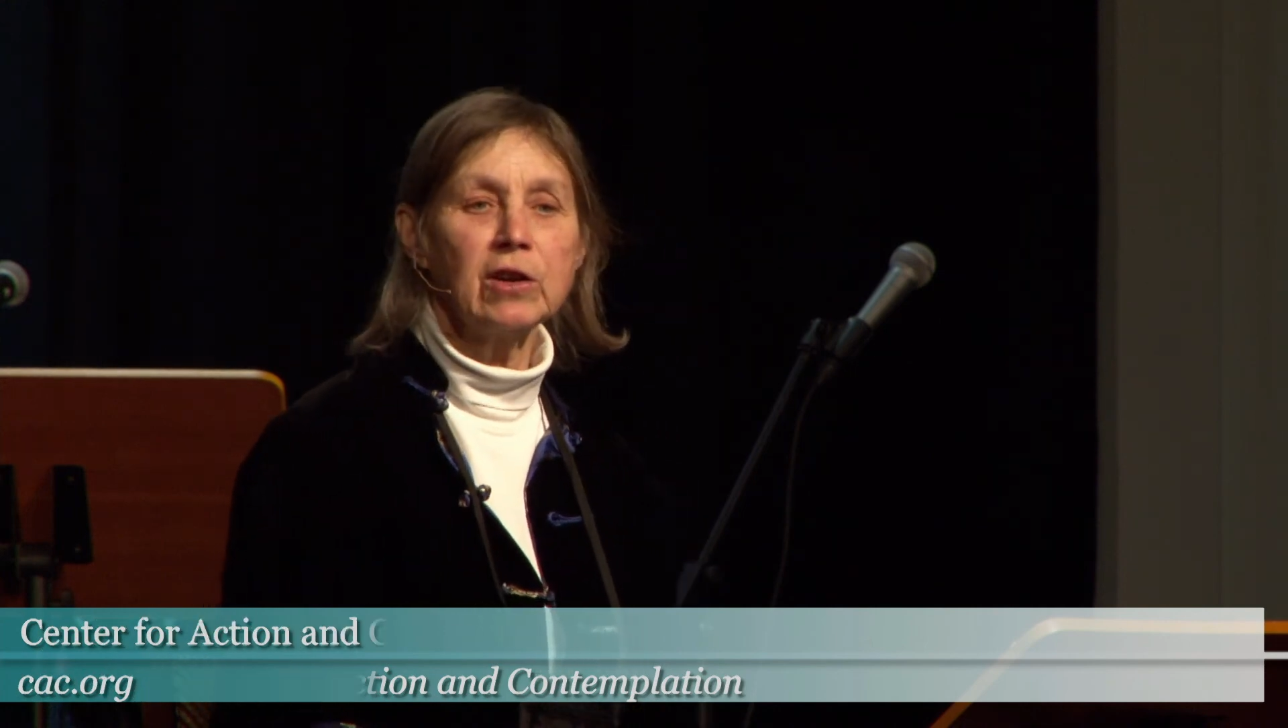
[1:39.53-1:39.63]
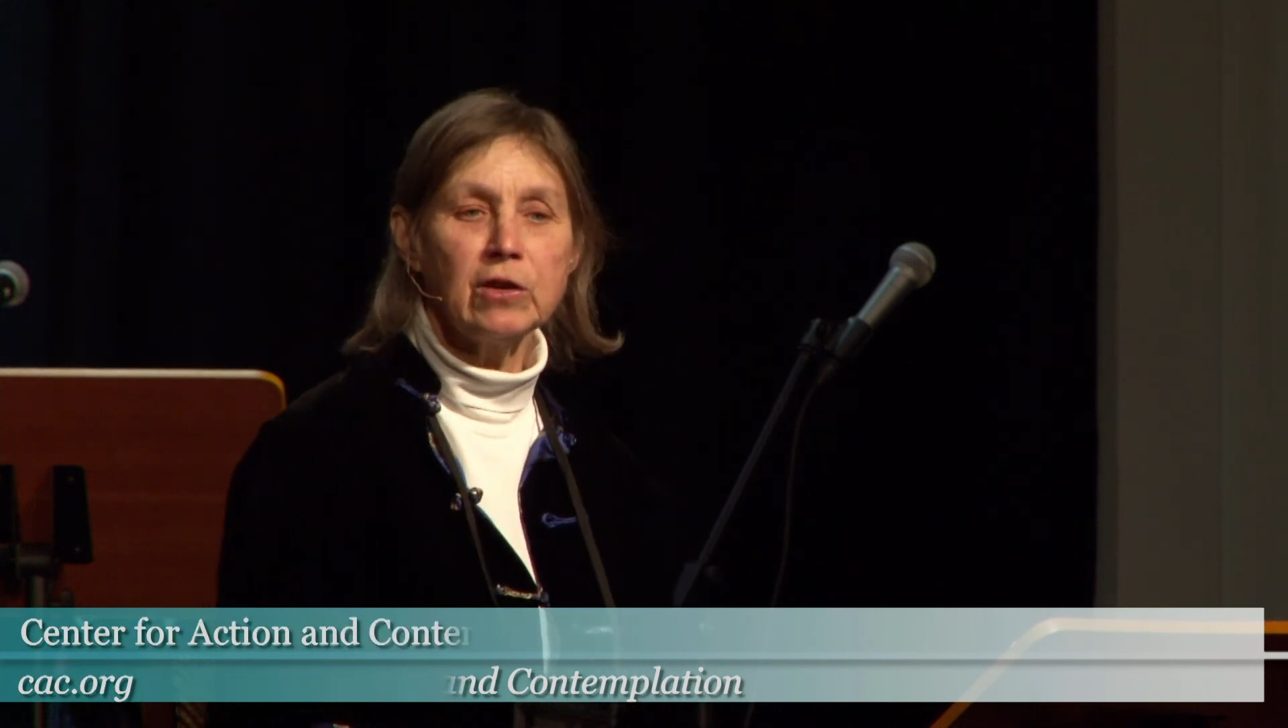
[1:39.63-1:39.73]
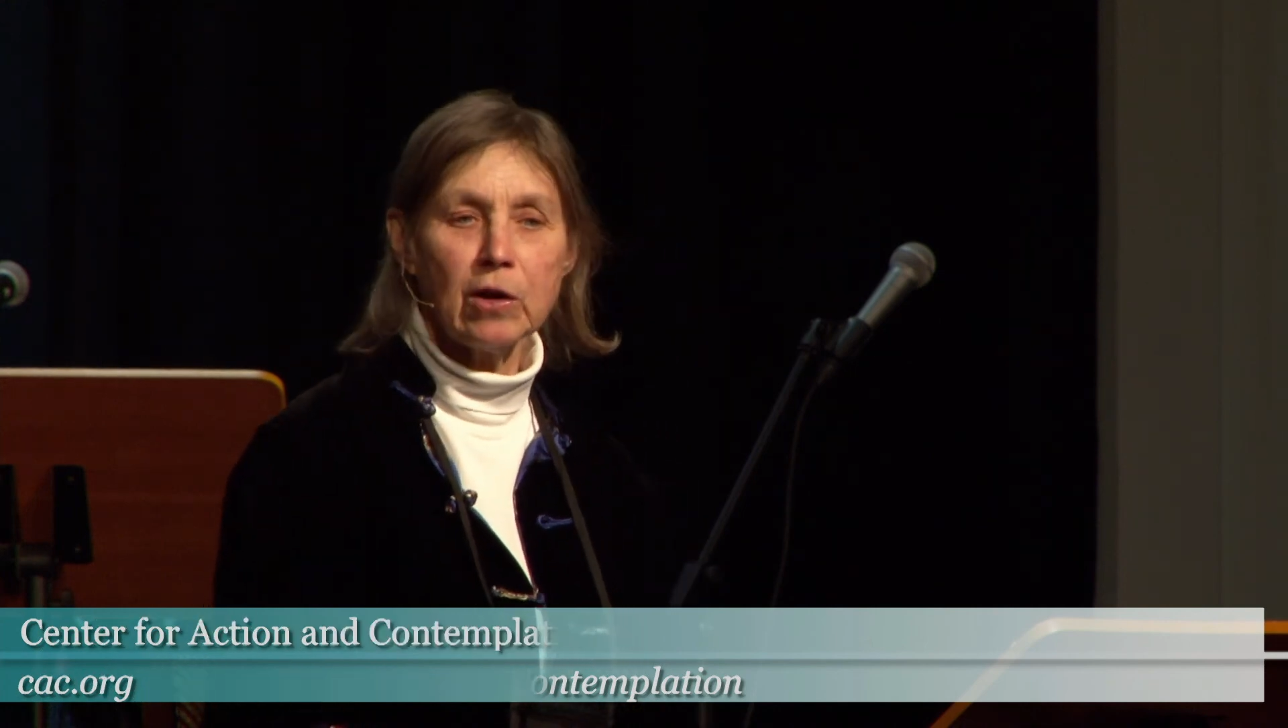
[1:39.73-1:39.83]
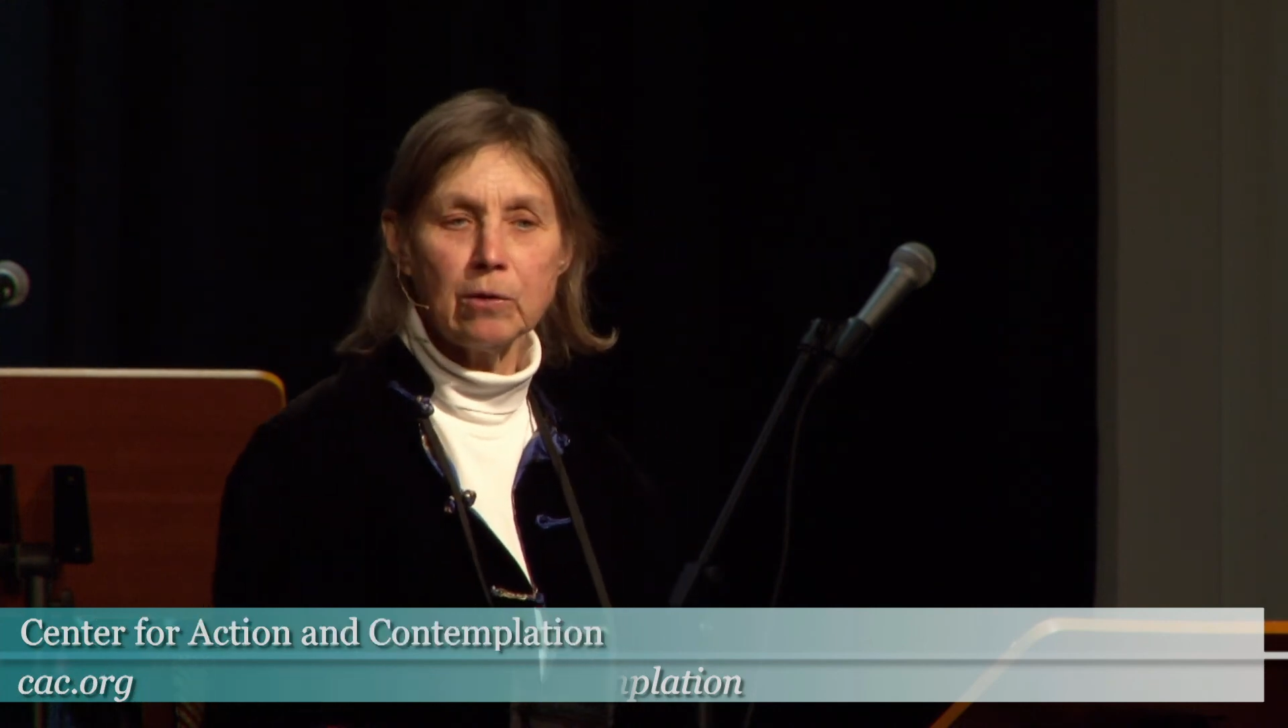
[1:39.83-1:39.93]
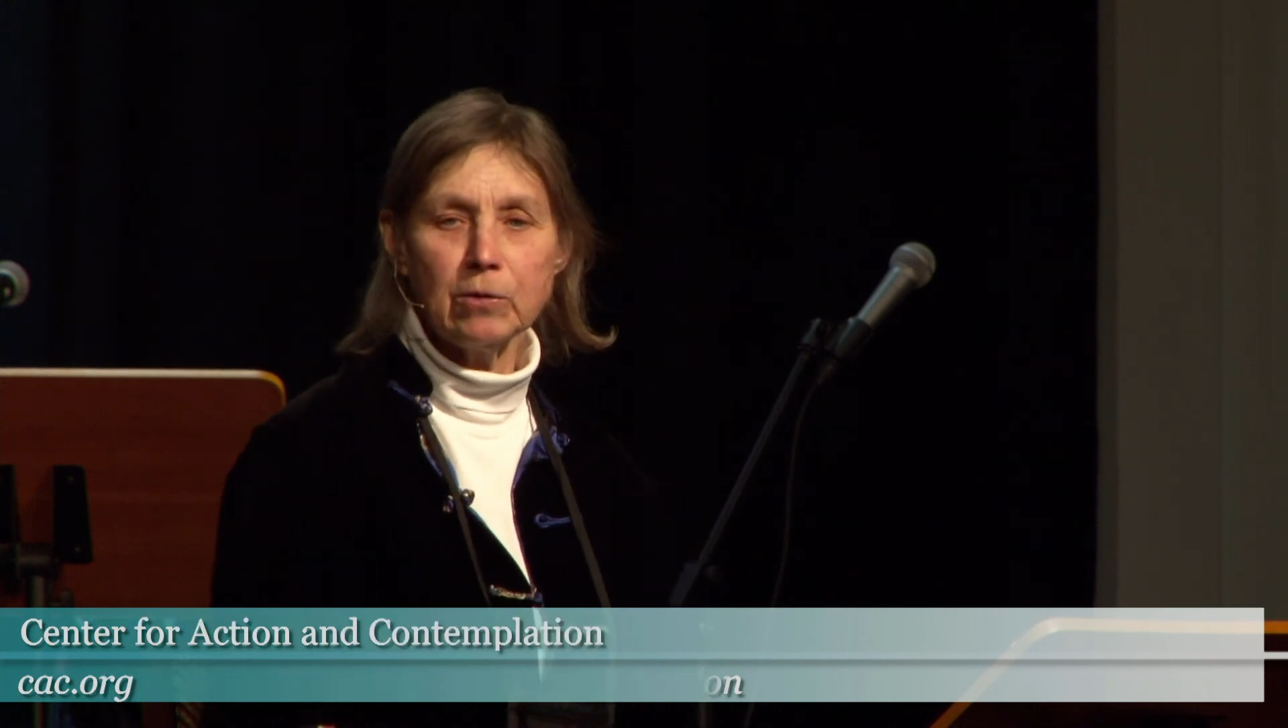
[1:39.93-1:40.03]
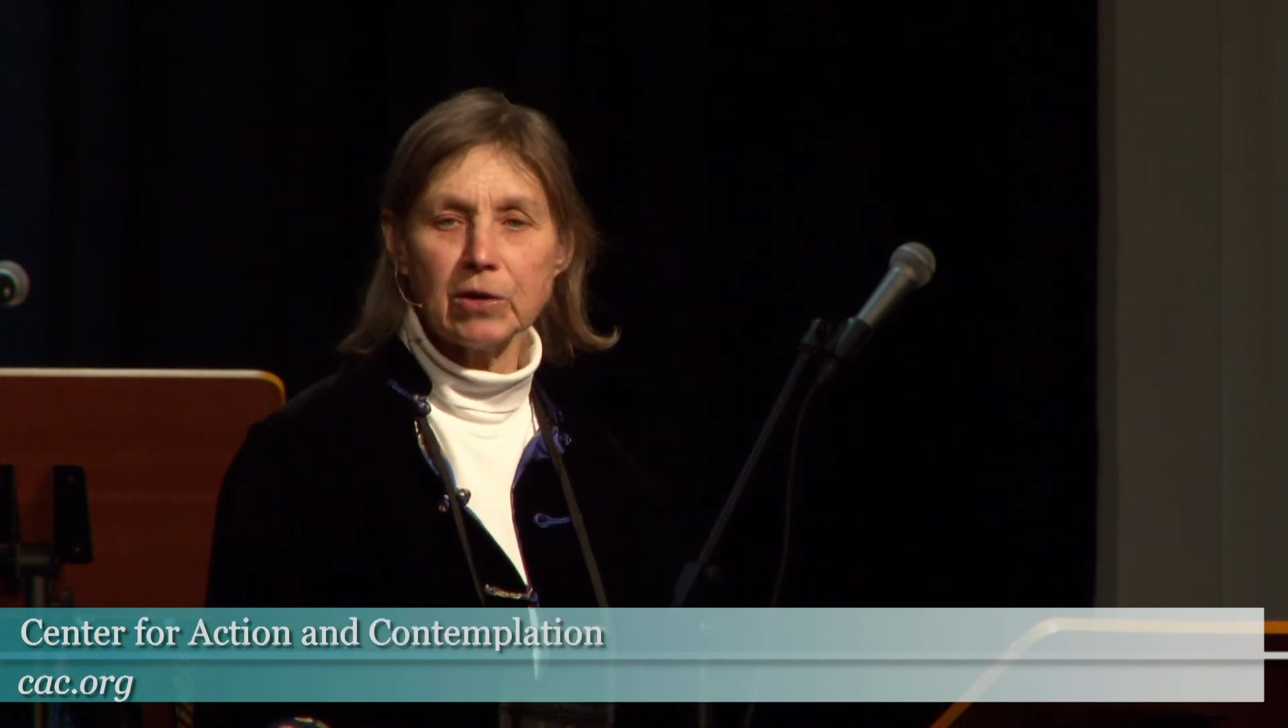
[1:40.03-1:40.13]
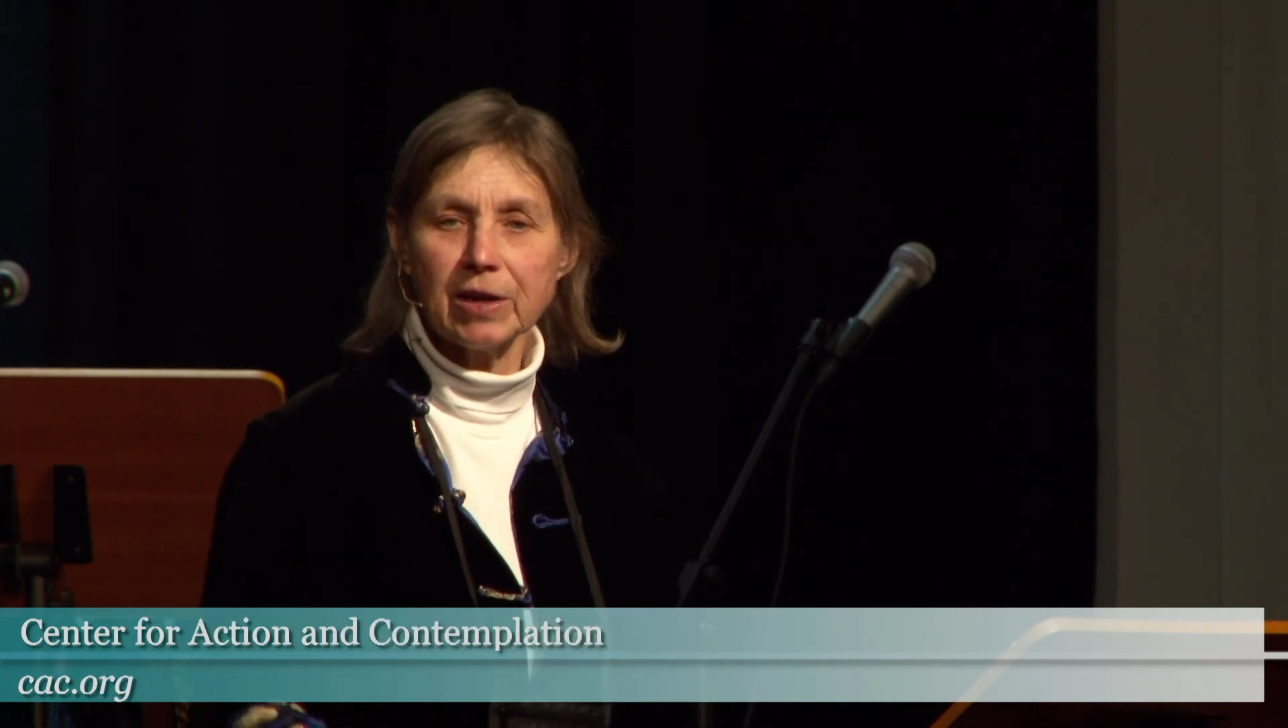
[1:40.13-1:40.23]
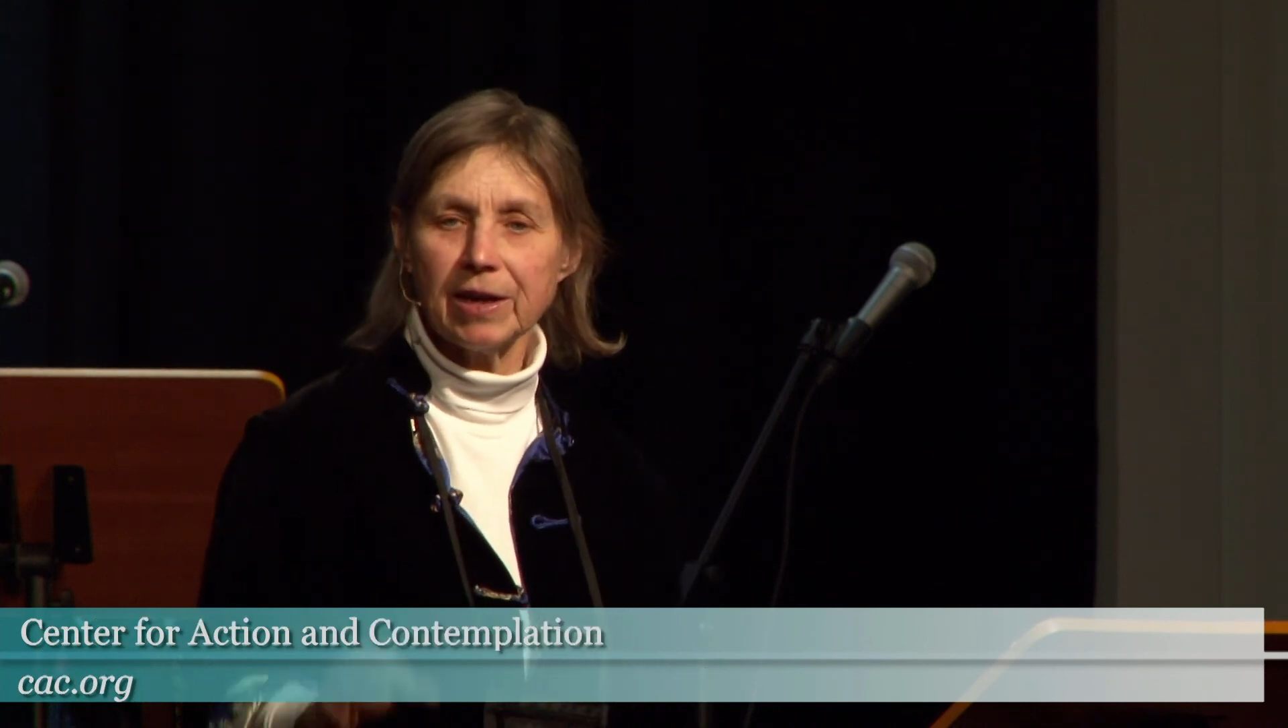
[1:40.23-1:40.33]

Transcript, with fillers: don't